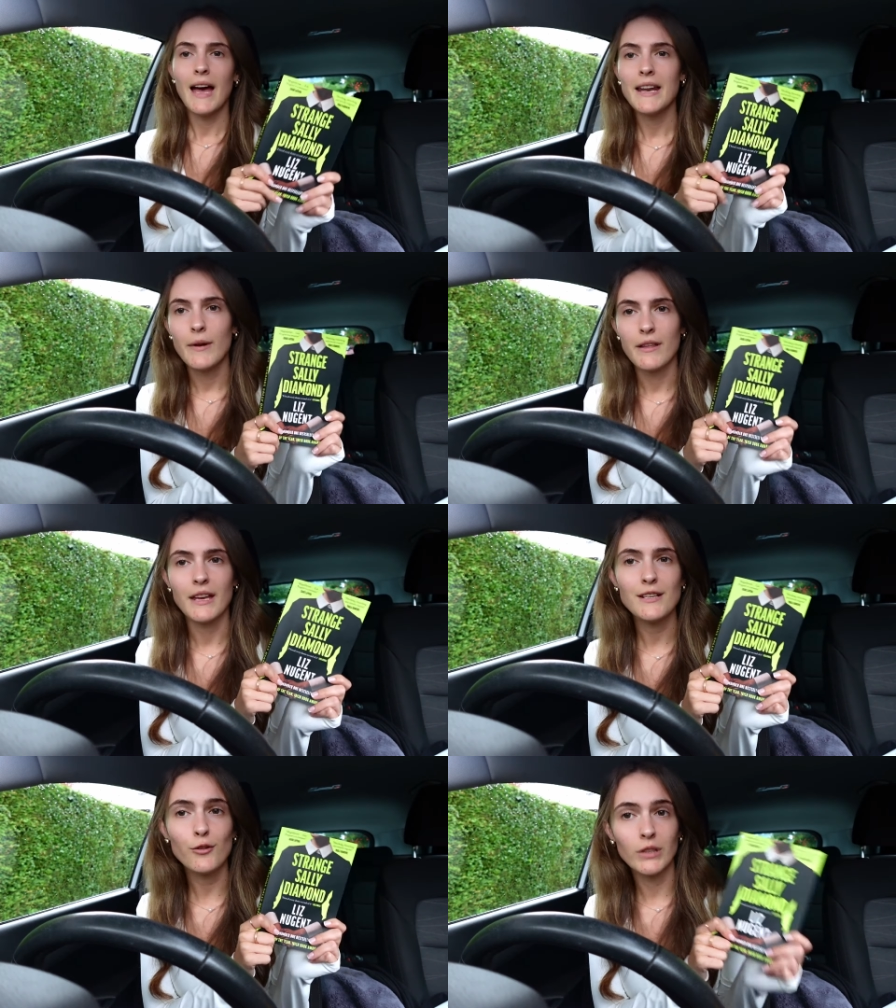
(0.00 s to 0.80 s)
Anyway,
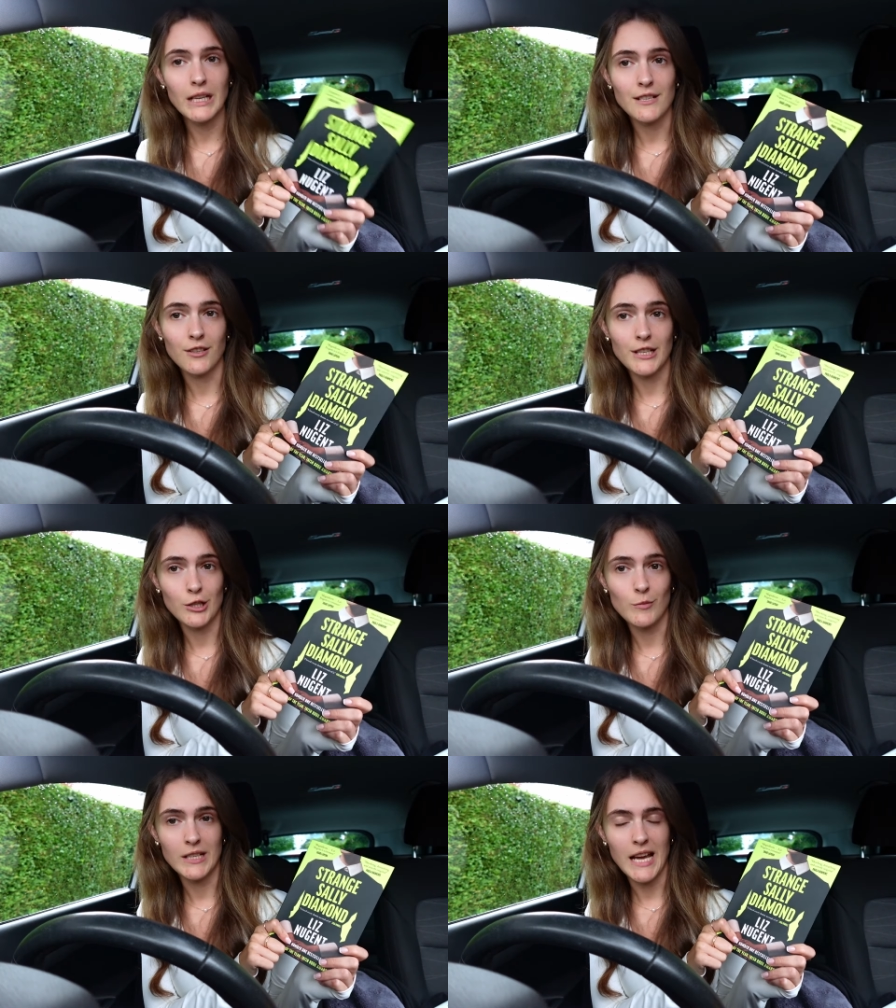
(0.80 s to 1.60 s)
things are really starting to
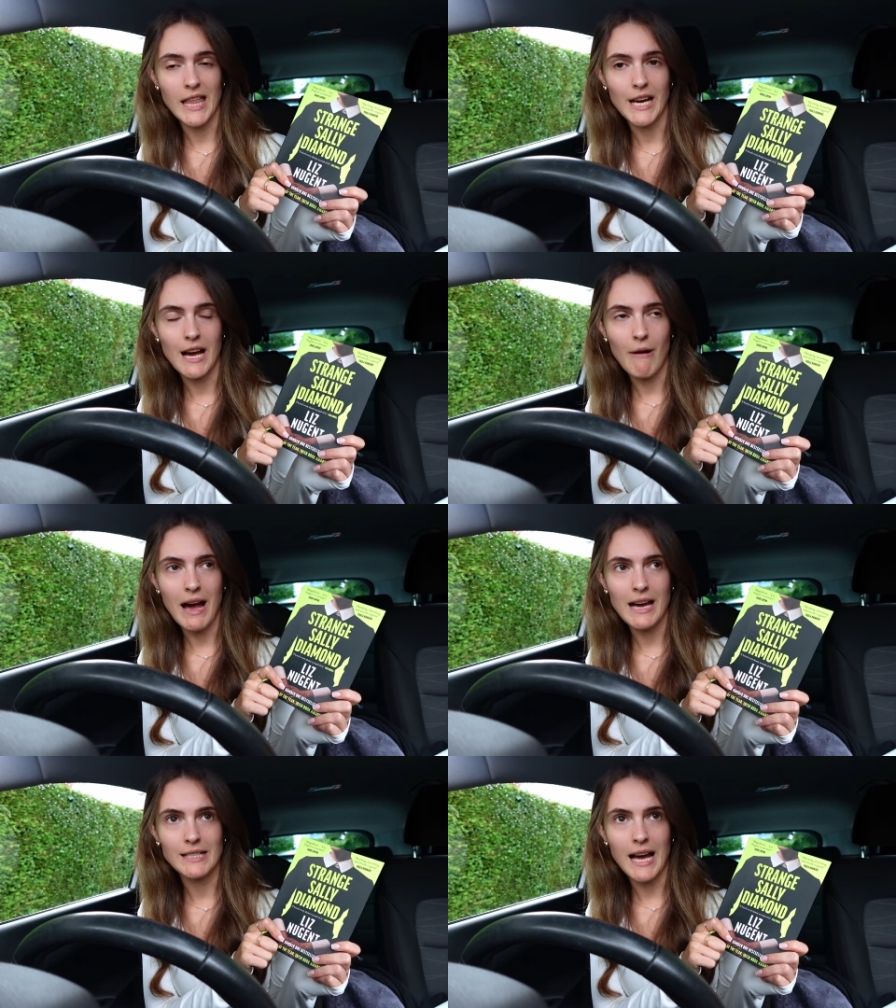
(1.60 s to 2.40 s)
come together now,
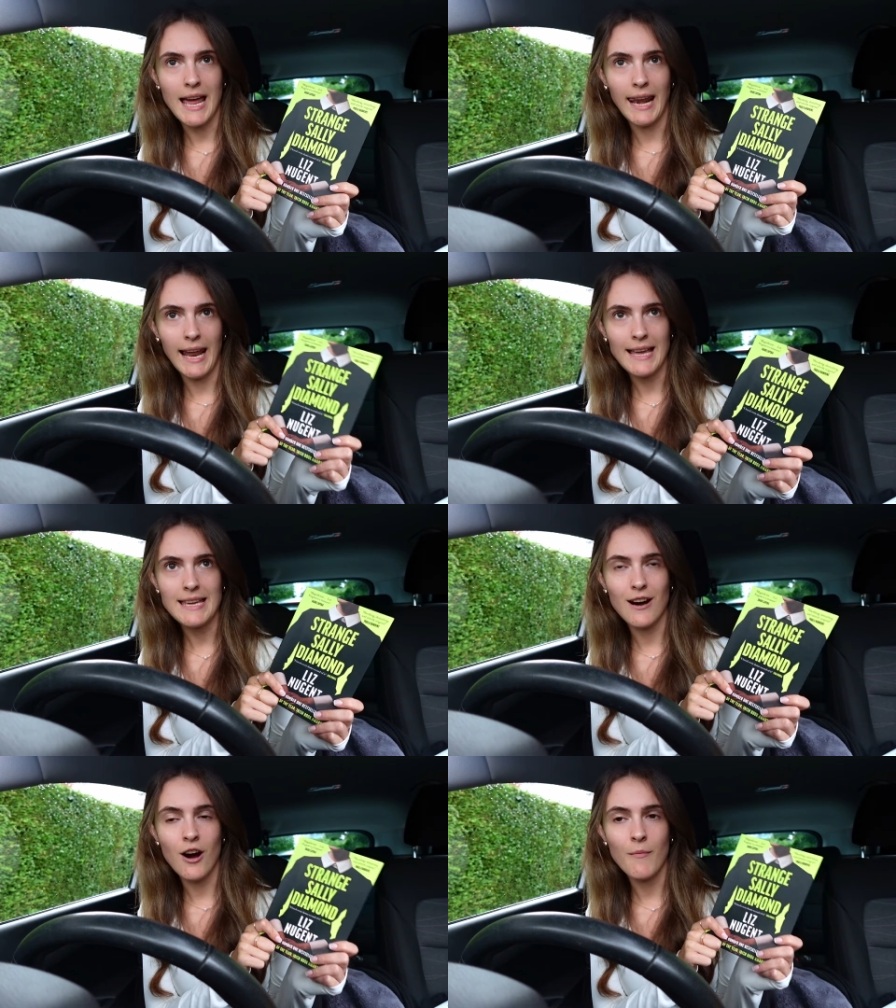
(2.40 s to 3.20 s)
and I
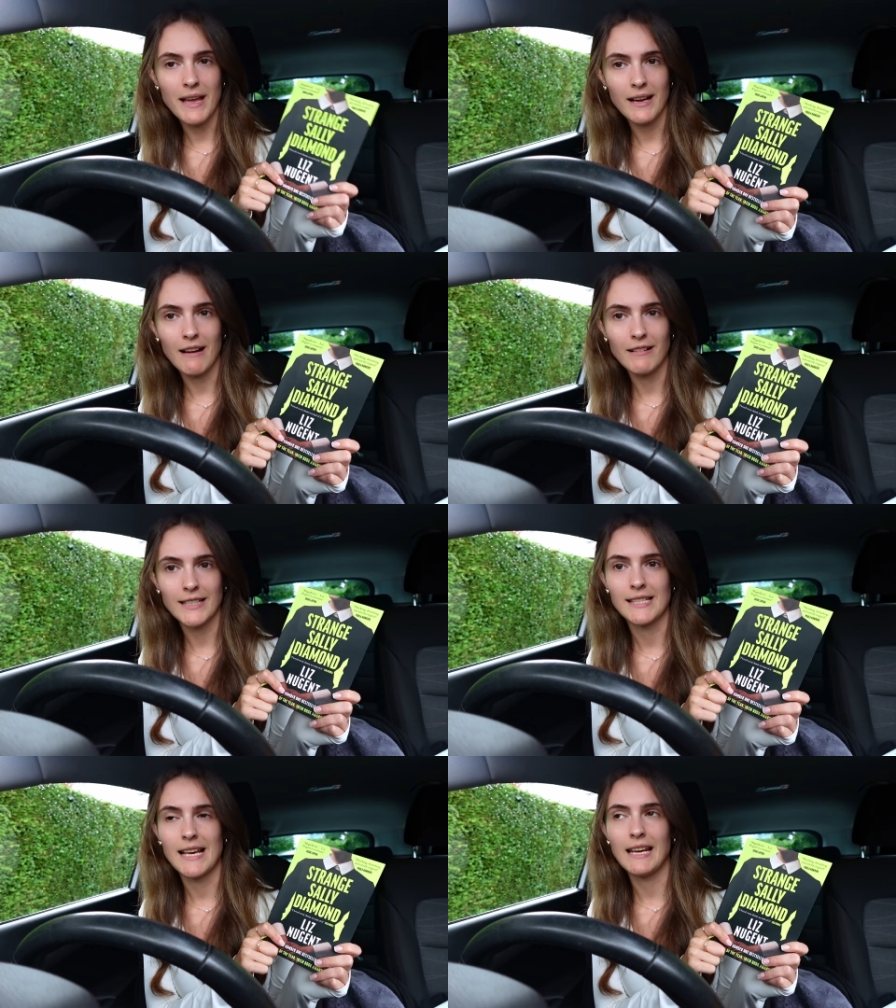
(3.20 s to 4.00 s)
like our main
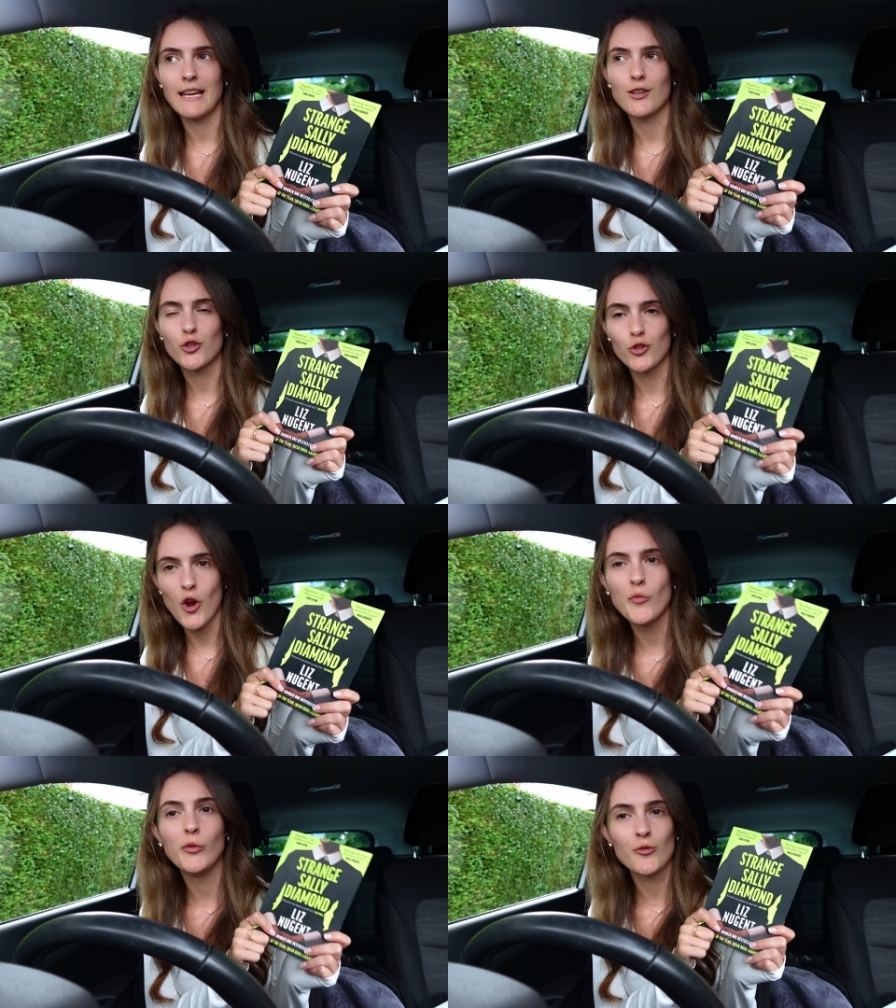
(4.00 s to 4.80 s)
character Sally
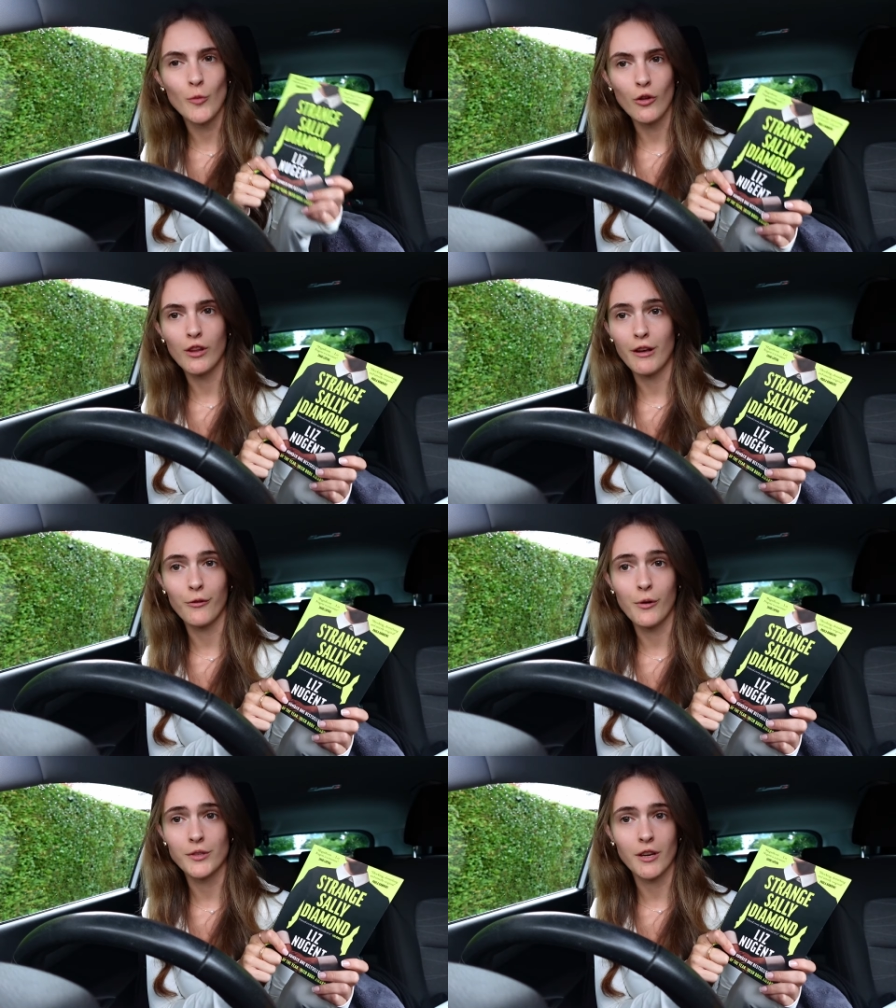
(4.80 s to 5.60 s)
so much more than I
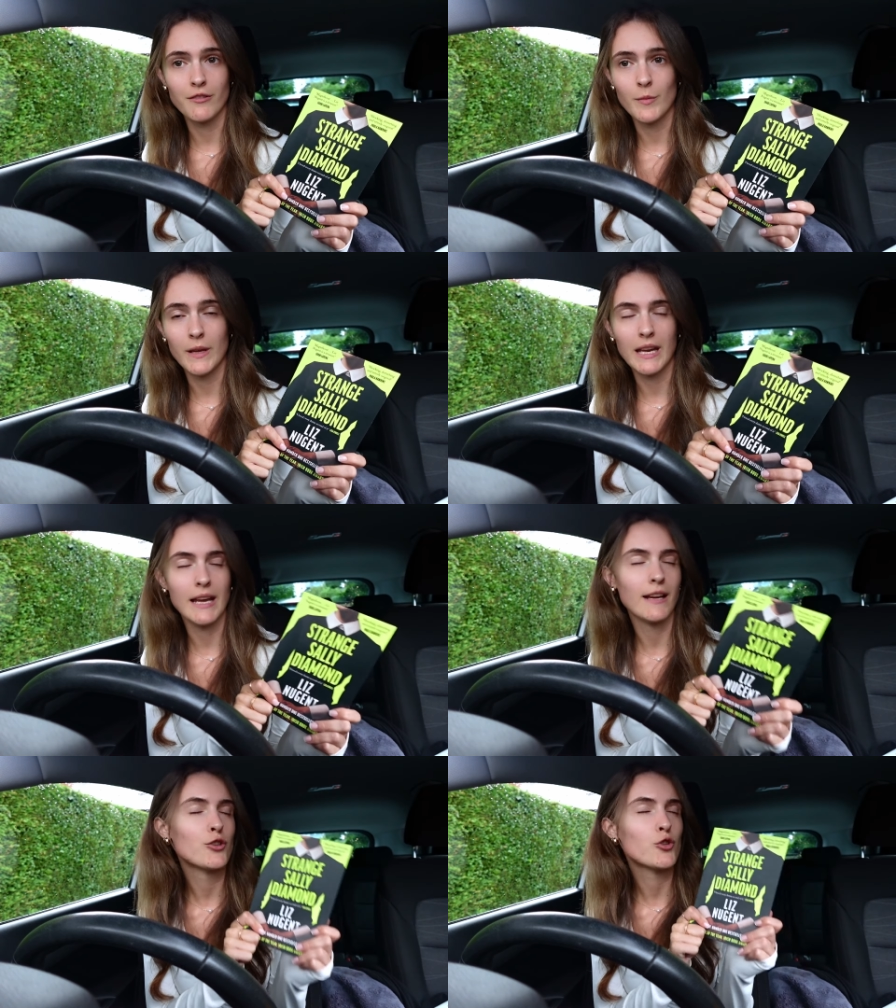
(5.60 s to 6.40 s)
thought I was going to the
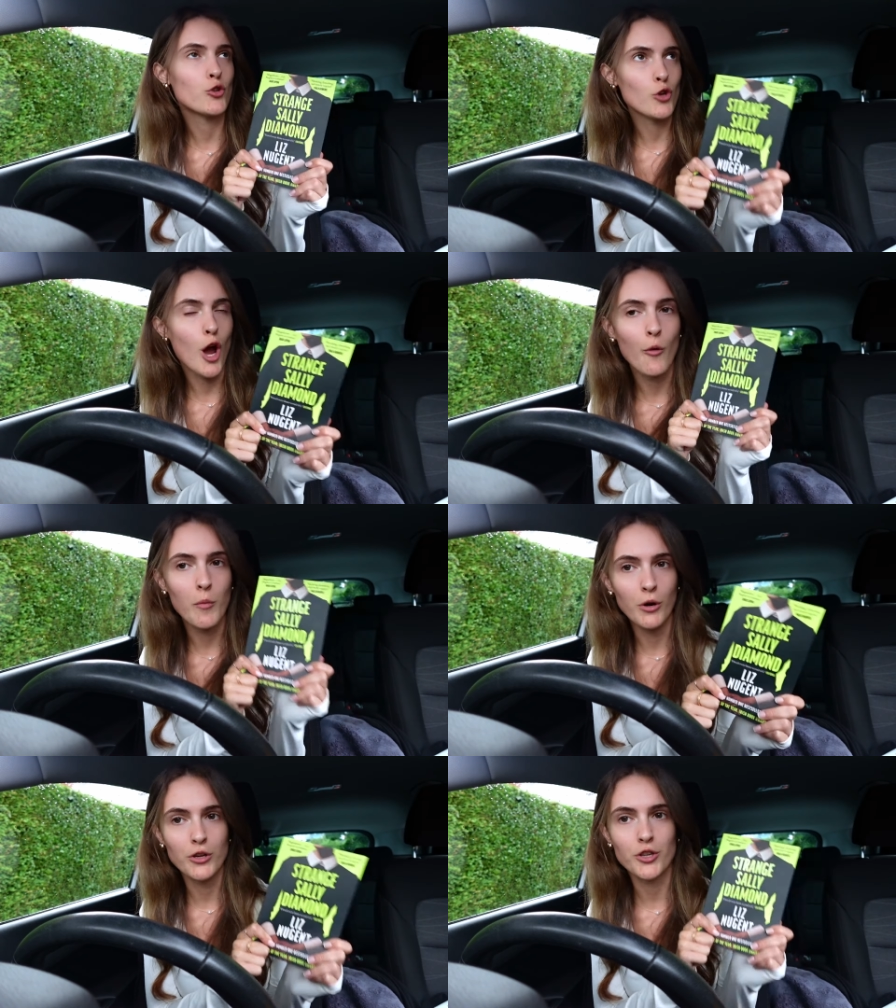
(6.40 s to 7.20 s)
beginning. So
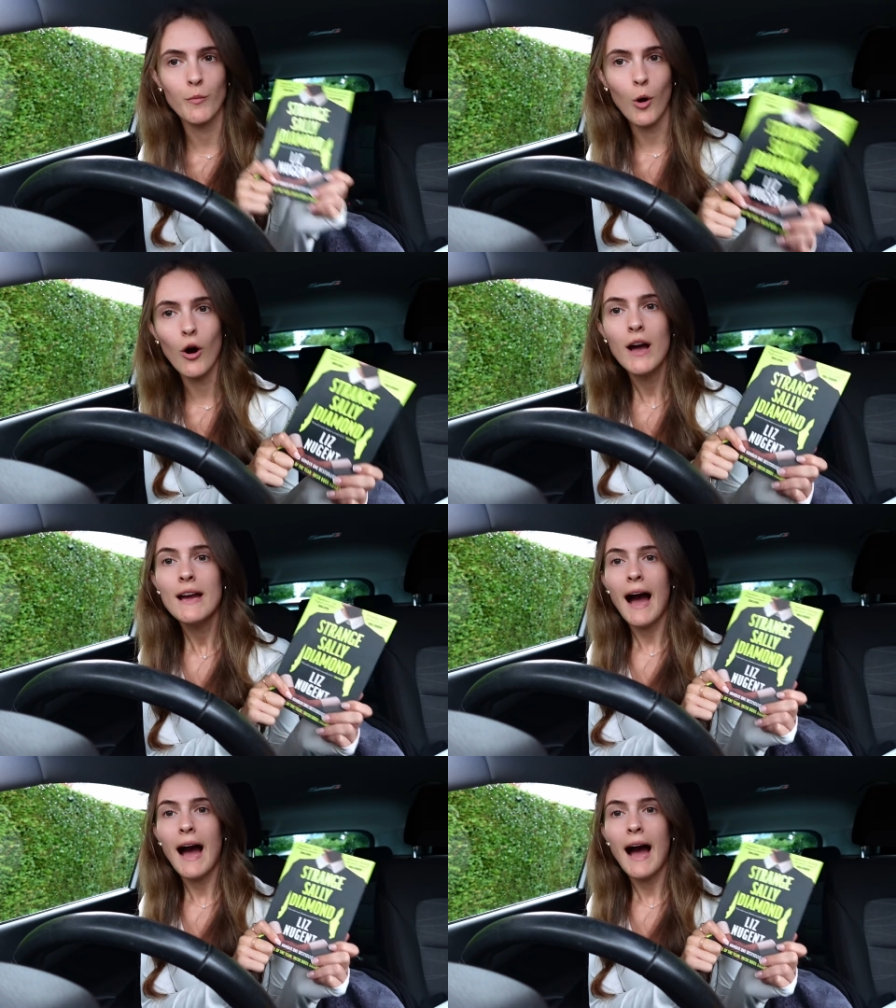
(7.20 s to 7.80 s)
much more.